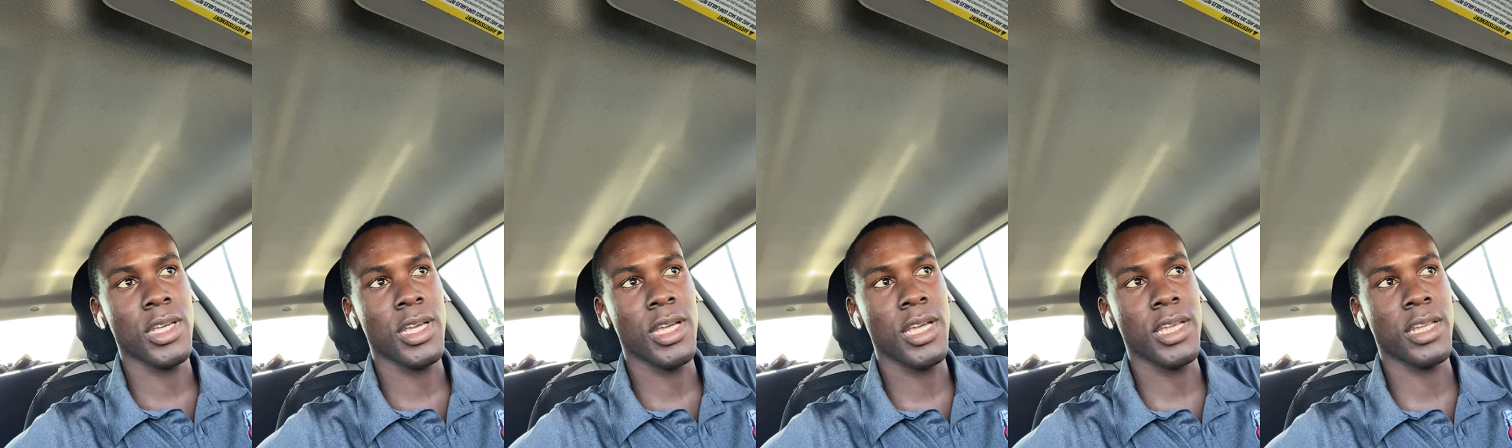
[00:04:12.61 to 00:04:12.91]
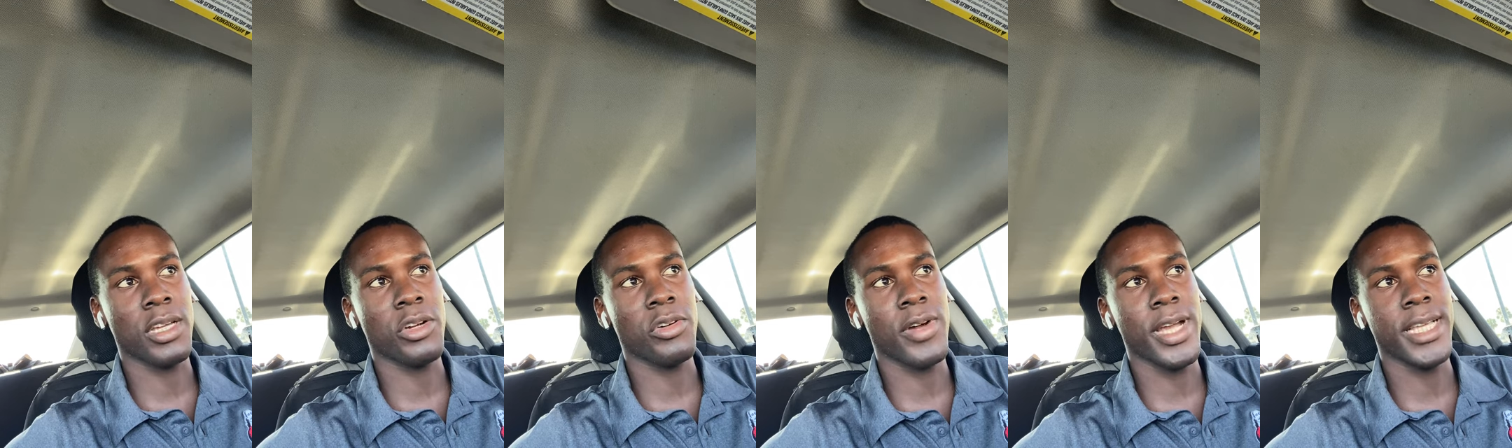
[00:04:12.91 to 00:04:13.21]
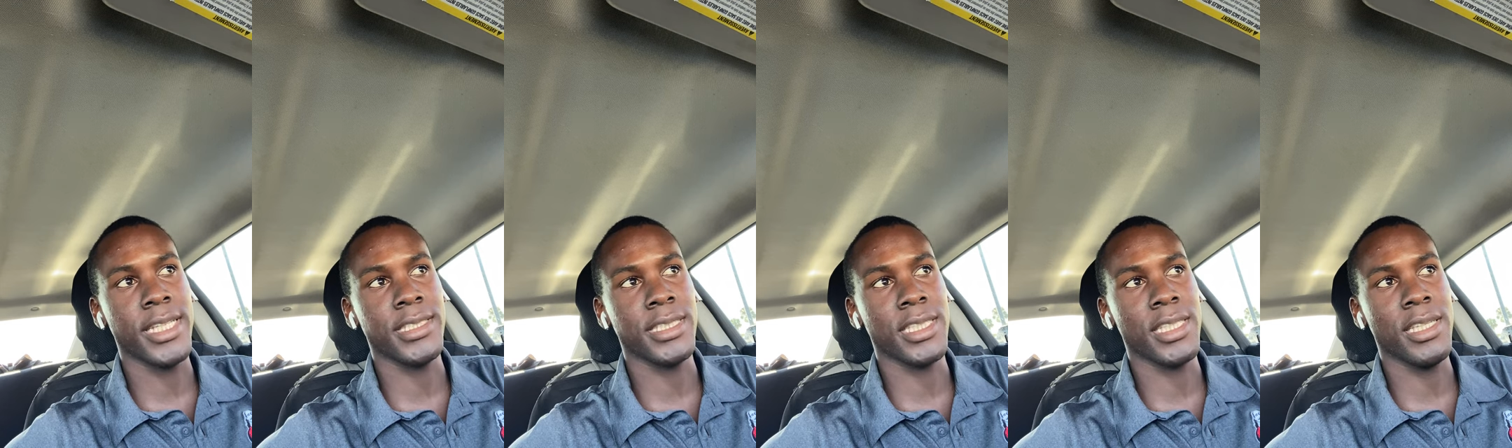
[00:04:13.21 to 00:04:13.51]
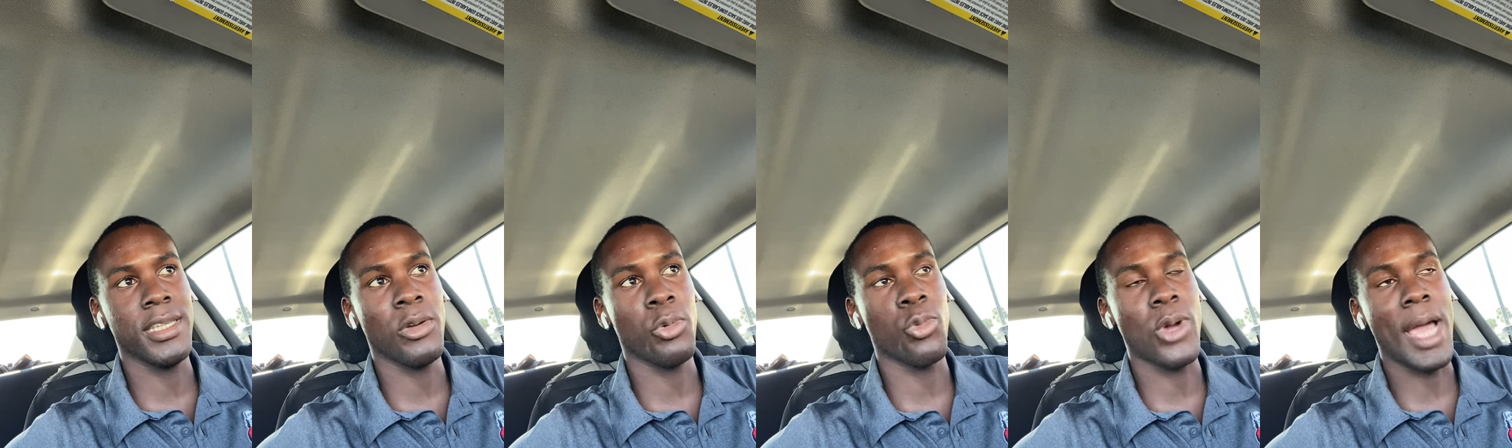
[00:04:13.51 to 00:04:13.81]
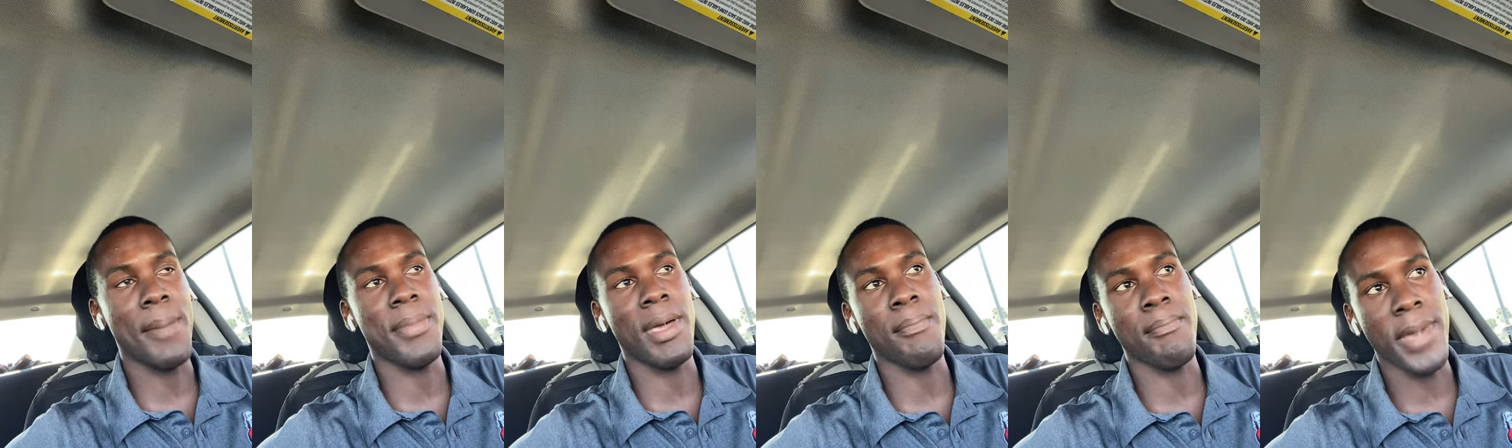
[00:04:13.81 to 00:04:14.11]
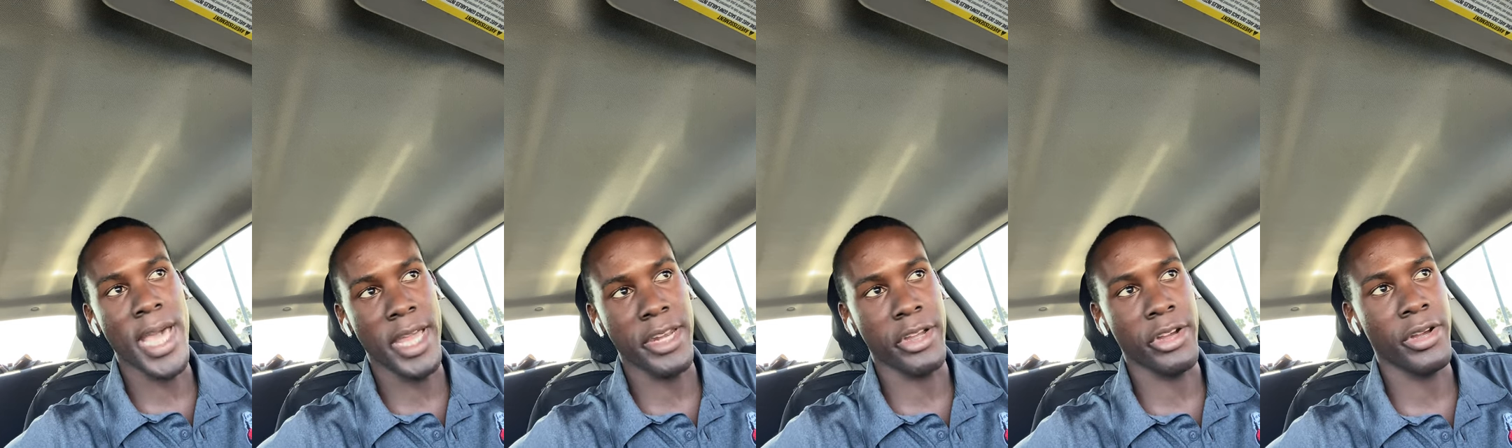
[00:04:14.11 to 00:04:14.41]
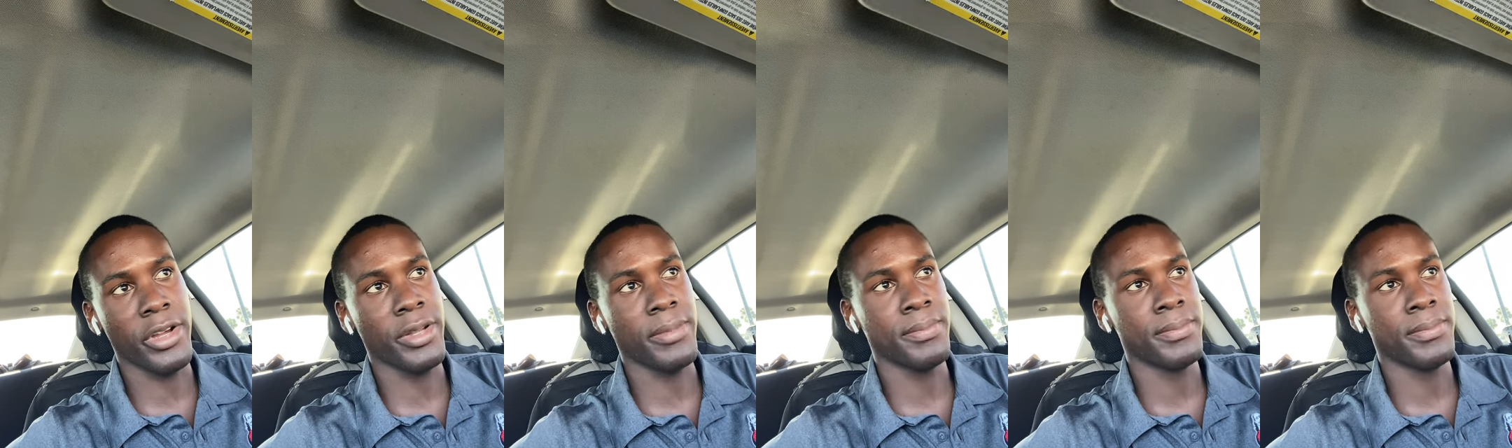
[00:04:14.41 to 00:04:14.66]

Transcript: in a crazy rapid manner.